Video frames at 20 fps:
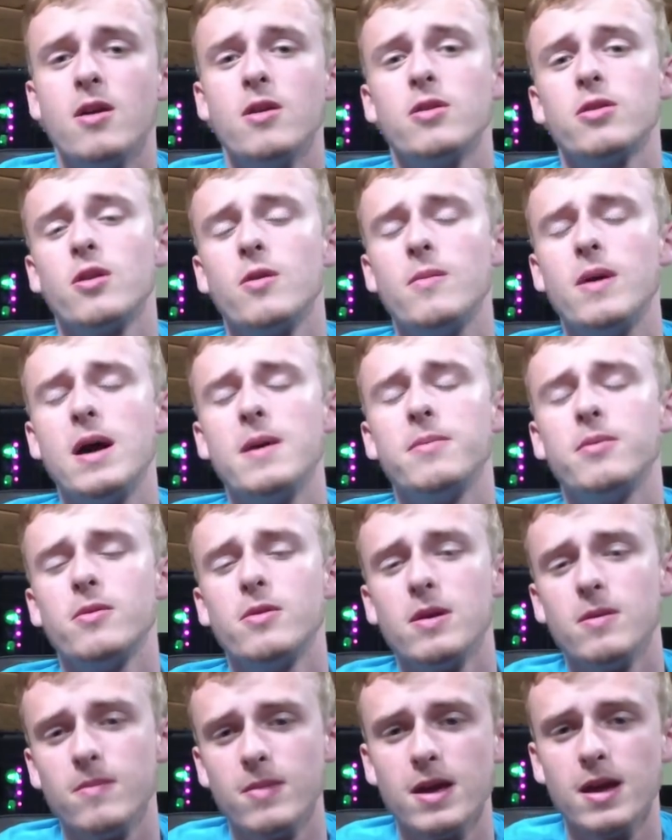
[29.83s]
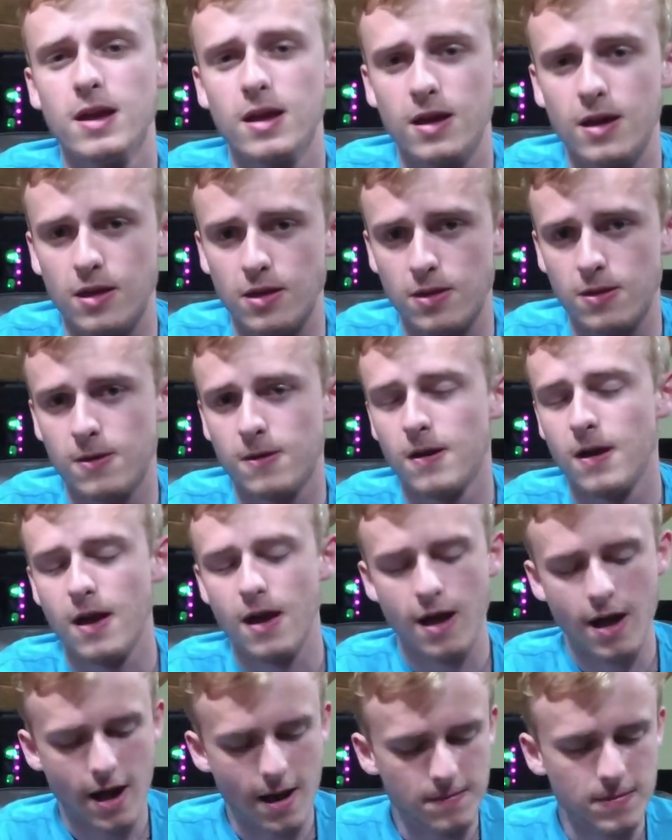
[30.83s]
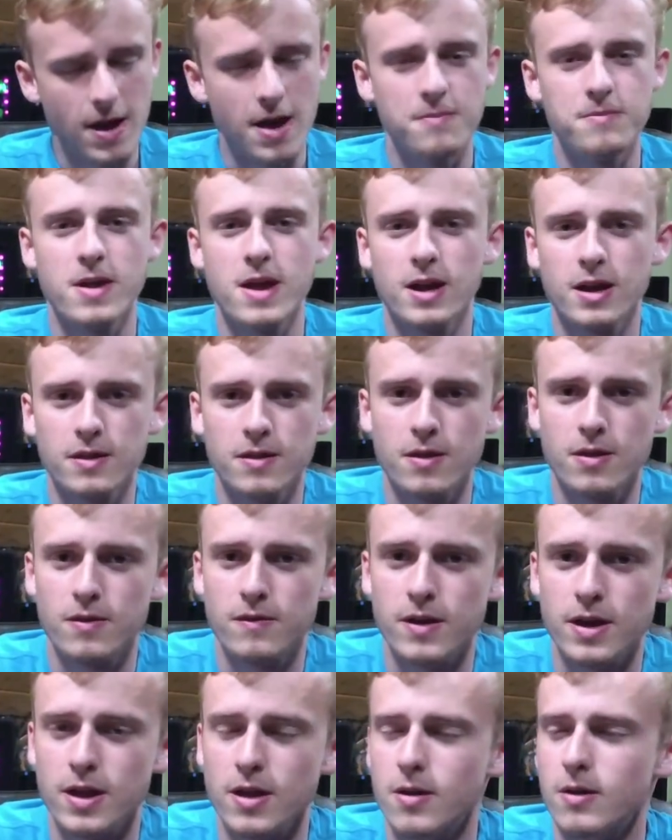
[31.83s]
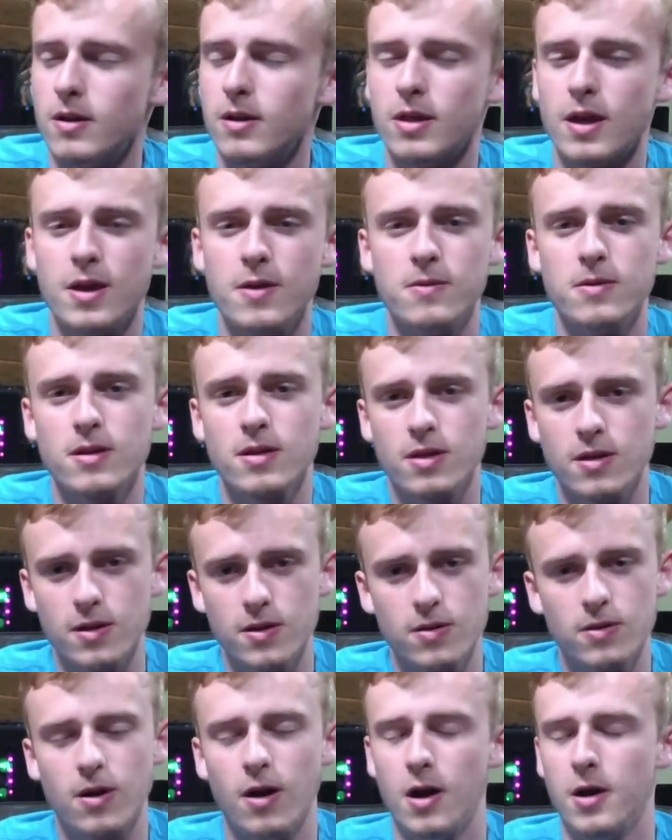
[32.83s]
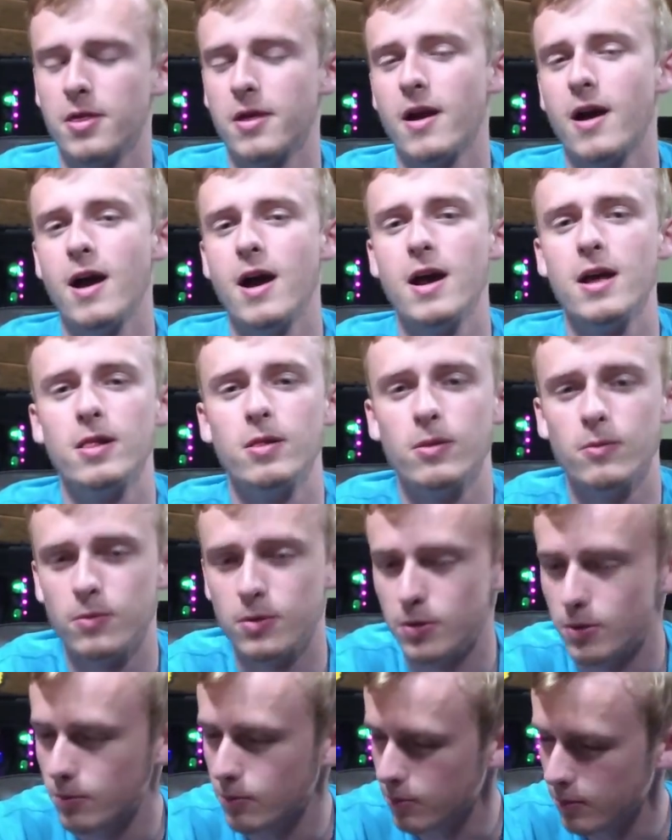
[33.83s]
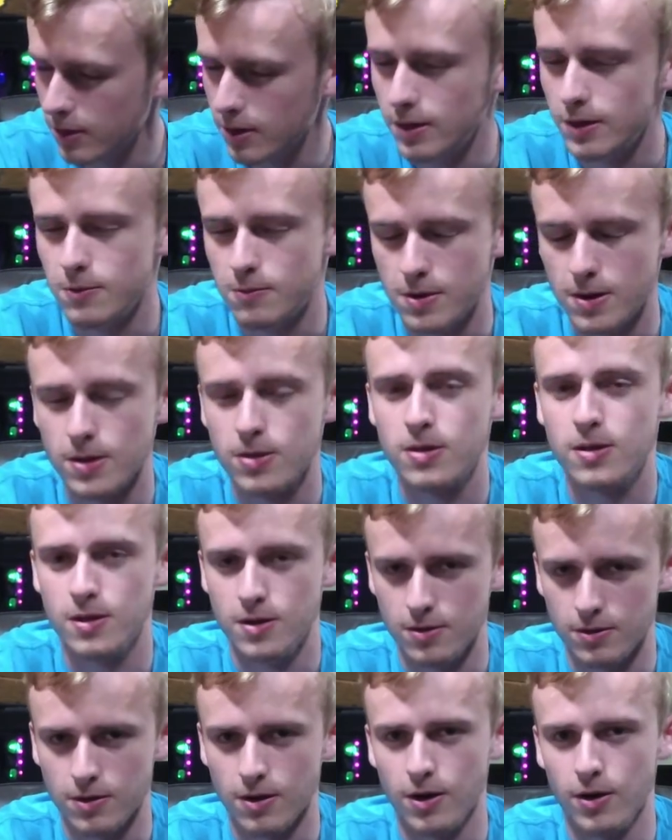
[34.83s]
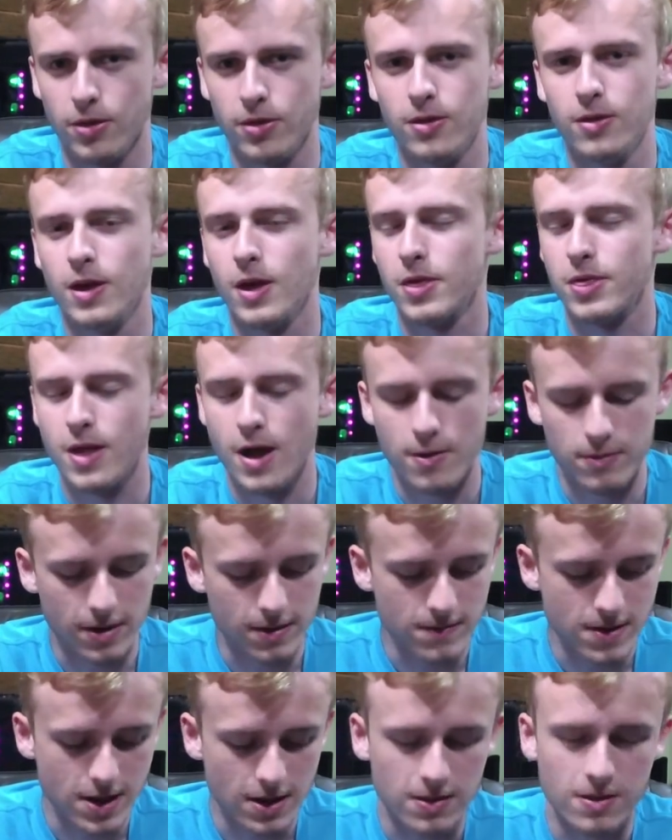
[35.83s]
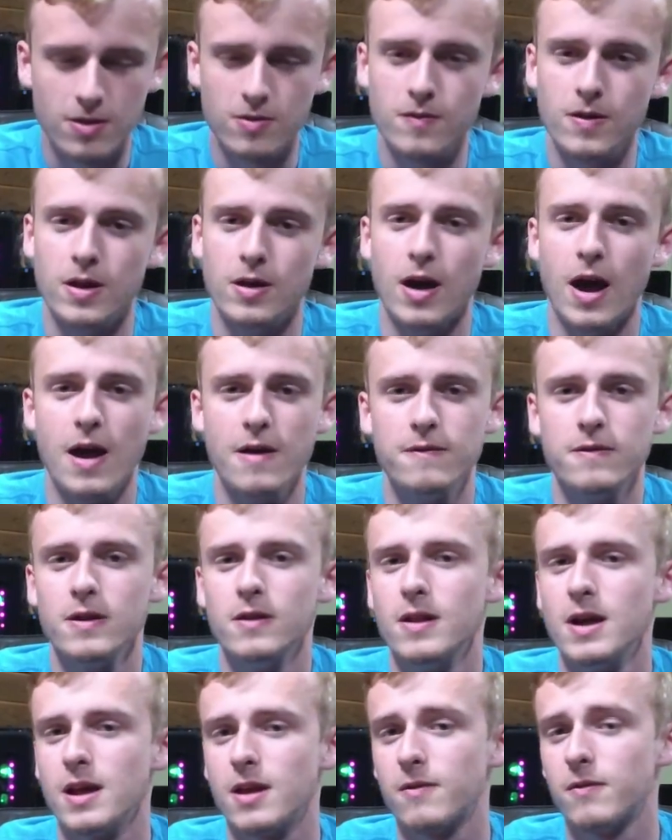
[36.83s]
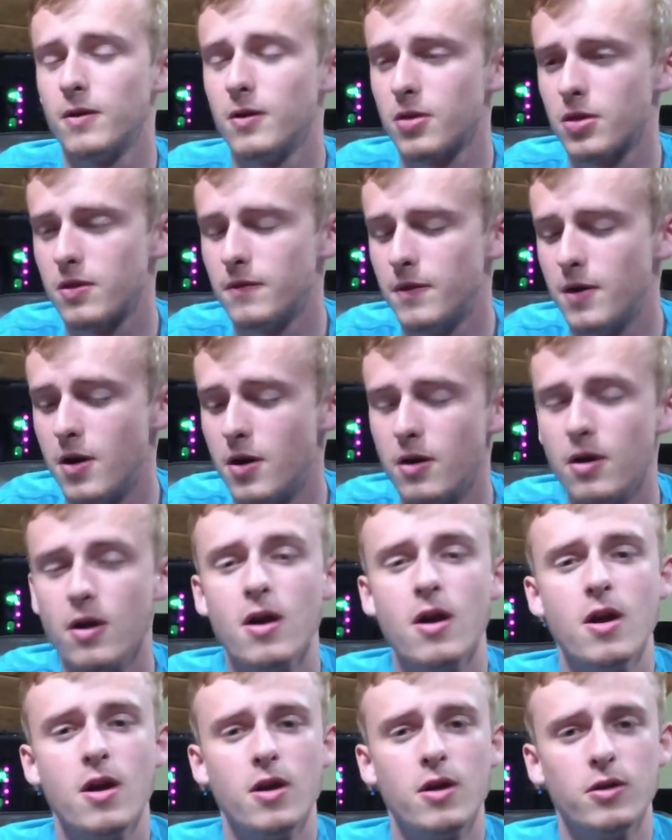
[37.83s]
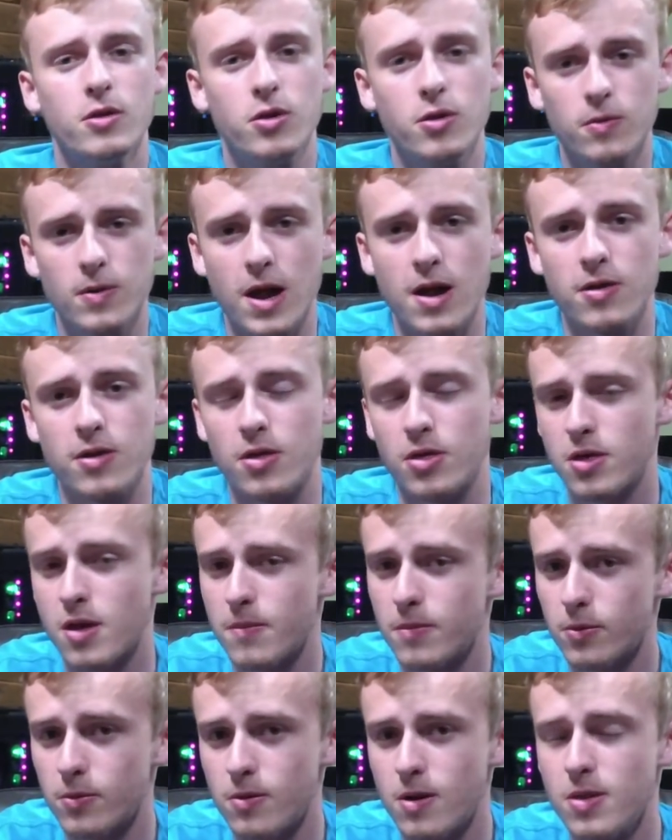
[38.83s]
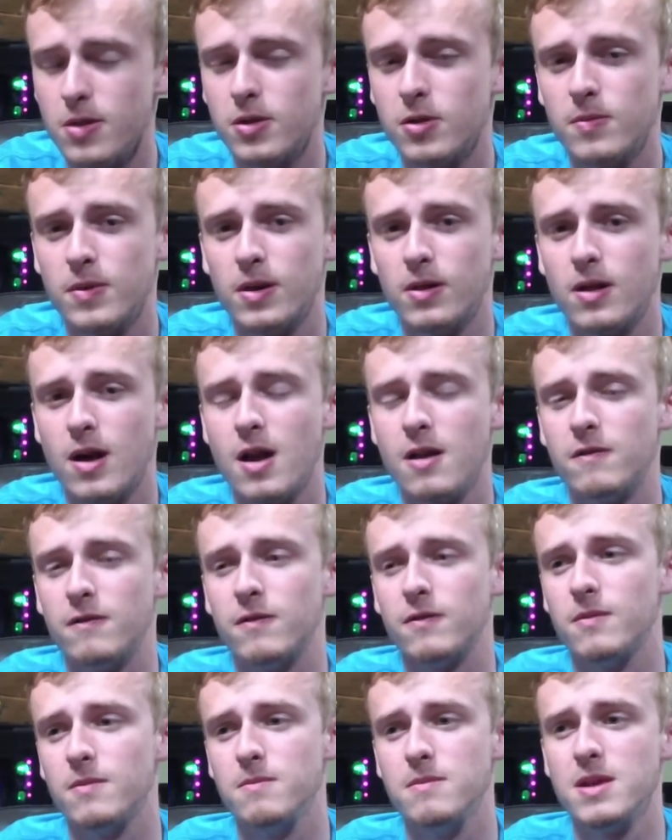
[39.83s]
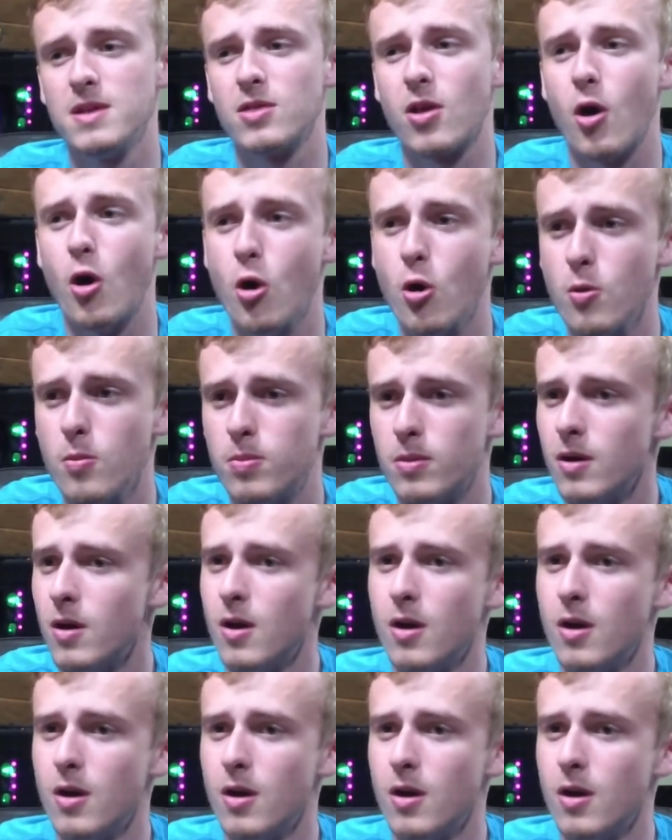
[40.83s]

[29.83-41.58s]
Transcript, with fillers: So my point being is, I'm not making this video because I don't want to see new cards. I would really want to see new cards. That's not why I'm making this video. I feel like, first of all, two reasons. Number one, there's been a lot of mishope.